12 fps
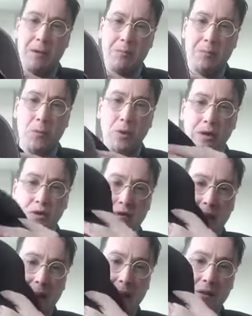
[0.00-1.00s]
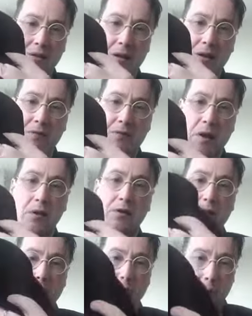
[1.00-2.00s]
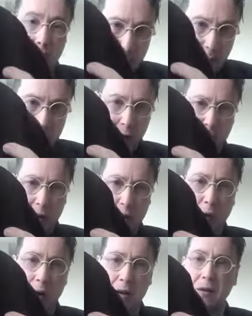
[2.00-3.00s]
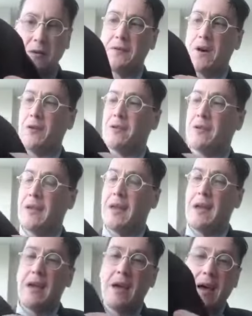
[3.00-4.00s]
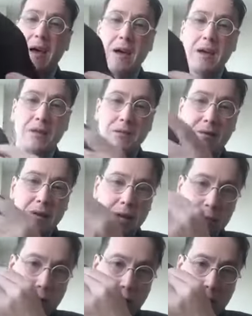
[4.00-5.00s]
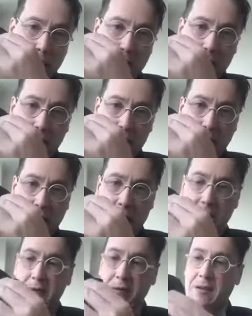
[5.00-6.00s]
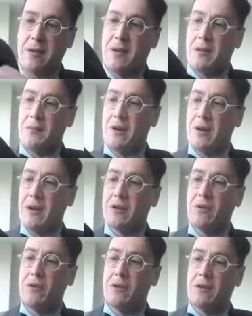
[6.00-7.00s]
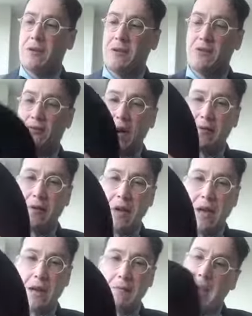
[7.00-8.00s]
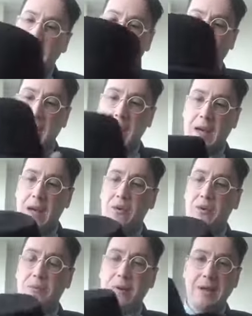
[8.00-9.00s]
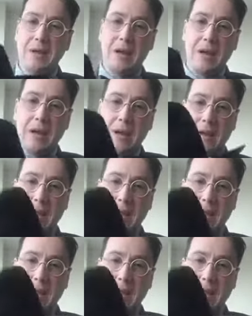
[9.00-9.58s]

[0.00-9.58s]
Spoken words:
moisture inside the felt. There's a bit more of the oil in the felt, and it won't wear down as fast. But a good travel hat, yeah, it would be a